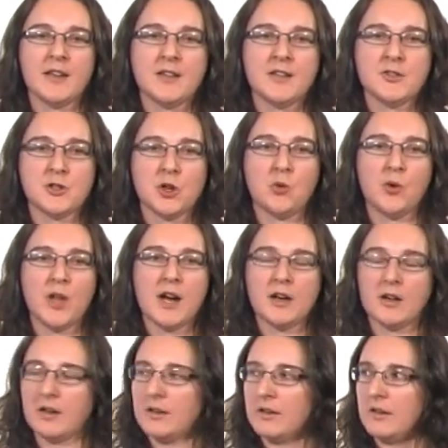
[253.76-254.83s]
So we
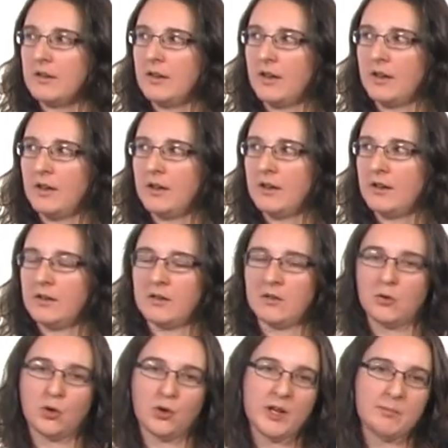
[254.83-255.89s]
are,
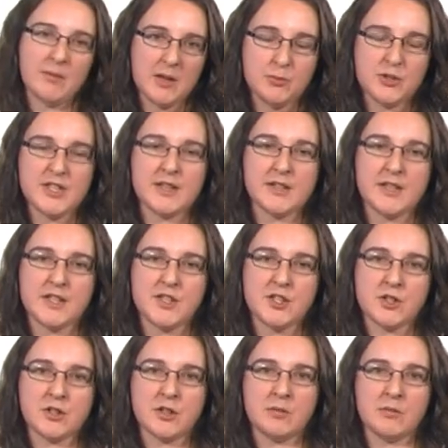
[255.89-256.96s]
in my
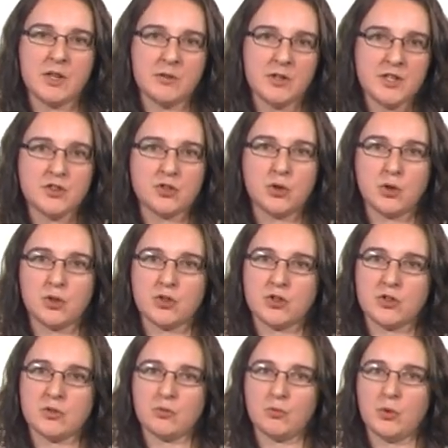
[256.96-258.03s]
presentation in this
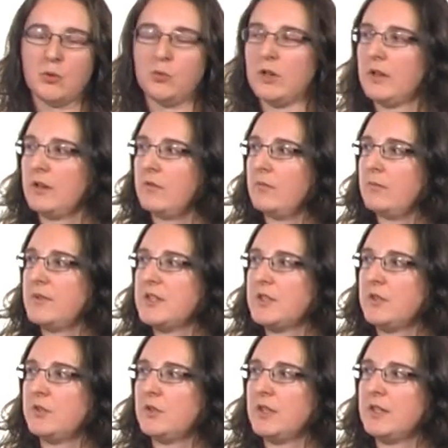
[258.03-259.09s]
course, we will be
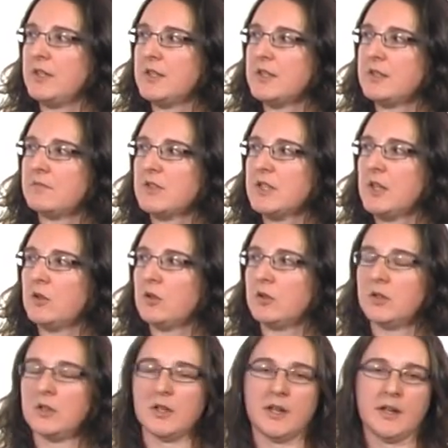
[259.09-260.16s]
centered in the
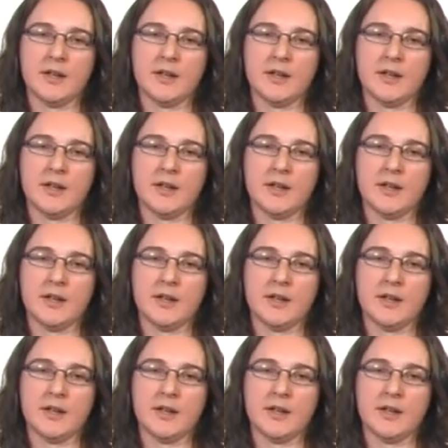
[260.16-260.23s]
second